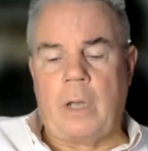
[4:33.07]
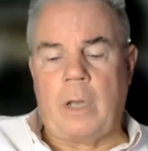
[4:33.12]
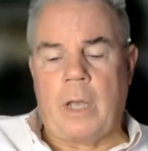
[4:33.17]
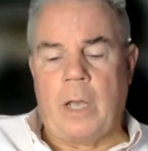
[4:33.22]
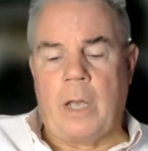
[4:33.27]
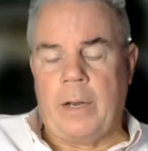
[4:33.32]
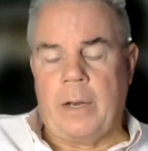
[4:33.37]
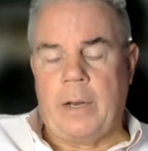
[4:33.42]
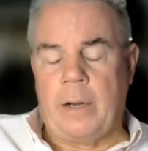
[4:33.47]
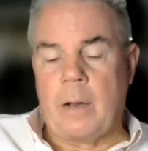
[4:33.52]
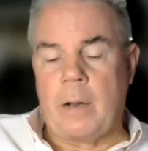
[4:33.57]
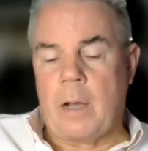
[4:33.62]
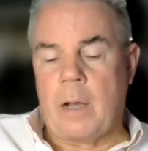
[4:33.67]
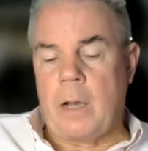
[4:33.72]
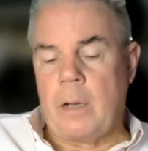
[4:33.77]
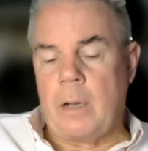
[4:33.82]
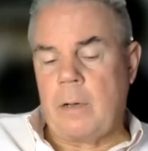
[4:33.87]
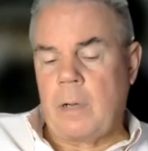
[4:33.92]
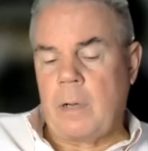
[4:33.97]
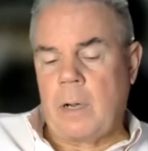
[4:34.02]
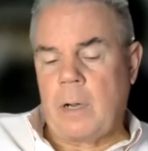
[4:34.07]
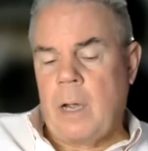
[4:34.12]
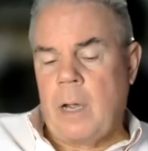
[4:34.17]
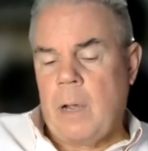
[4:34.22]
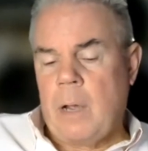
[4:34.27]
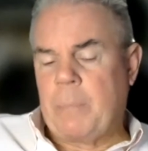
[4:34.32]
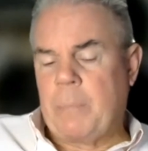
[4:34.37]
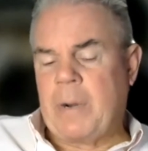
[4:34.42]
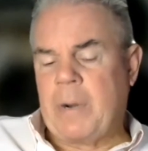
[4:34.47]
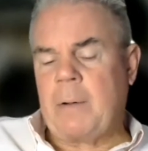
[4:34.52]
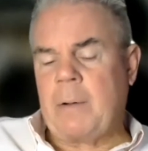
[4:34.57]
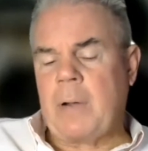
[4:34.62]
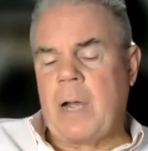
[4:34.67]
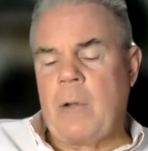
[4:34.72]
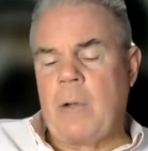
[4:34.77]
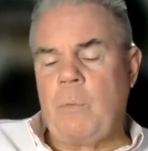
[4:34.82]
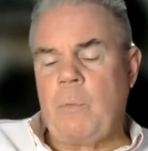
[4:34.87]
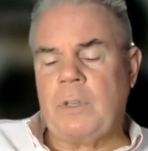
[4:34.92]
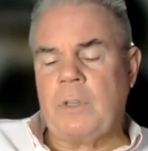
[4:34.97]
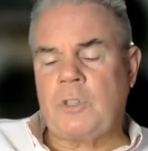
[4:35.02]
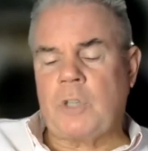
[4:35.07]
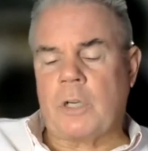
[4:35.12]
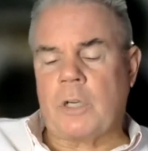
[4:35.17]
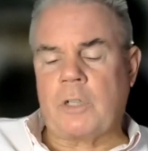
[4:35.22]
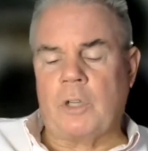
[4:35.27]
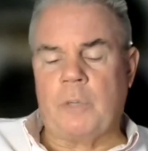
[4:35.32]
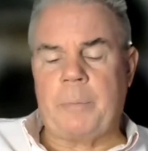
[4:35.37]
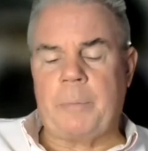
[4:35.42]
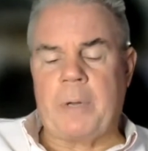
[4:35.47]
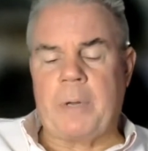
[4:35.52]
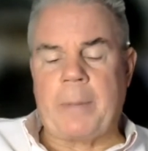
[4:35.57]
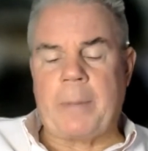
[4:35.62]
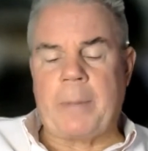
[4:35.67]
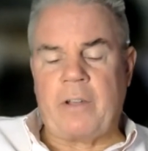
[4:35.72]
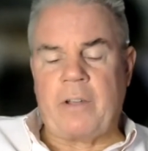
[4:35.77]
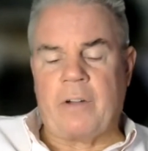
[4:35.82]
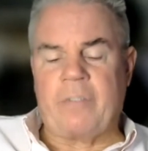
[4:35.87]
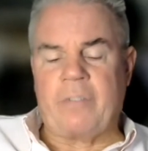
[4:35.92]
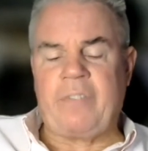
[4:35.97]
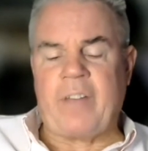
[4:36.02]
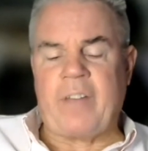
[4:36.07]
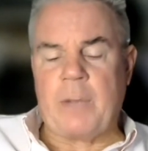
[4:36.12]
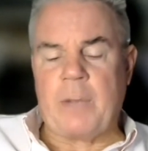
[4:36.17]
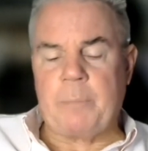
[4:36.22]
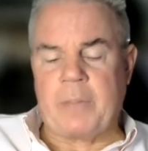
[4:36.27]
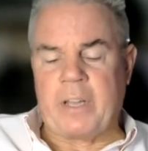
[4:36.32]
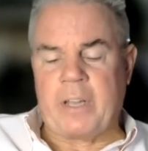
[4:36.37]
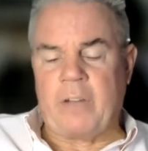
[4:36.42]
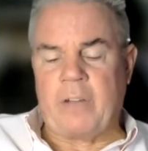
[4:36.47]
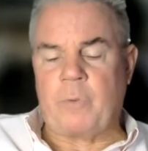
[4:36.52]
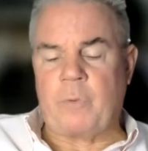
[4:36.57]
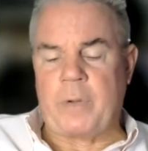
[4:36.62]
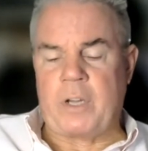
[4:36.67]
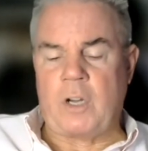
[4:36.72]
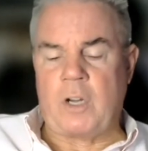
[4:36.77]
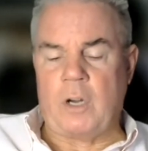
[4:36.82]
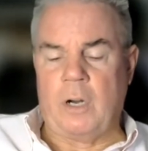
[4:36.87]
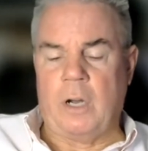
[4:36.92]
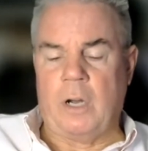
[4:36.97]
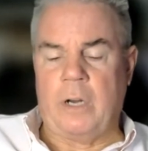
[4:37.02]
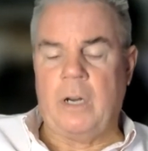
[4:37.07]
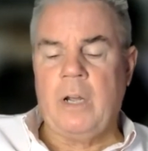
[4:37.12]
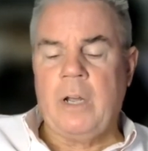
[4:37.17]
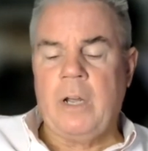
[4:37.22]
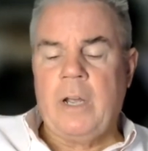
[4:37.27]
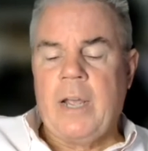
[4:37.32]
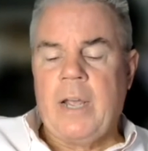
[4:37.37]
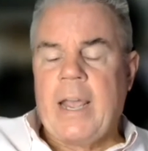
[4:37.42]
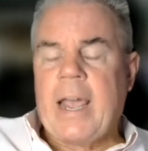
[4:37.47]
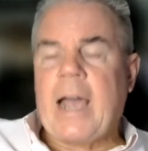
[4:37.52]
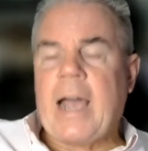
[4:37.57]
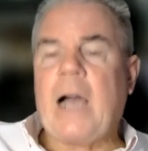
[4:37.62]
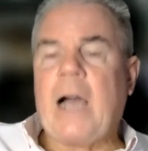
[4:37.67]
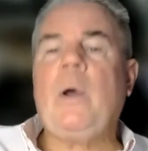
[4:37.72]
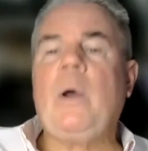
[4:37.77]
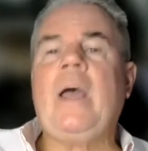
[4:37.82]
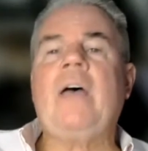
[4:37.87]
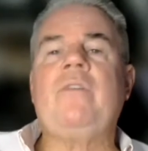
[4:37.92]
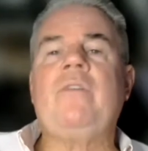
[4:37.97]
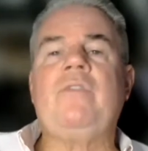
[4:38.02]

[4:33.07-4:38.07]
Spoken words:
but I want to talk a little bit about your family, if we could. How have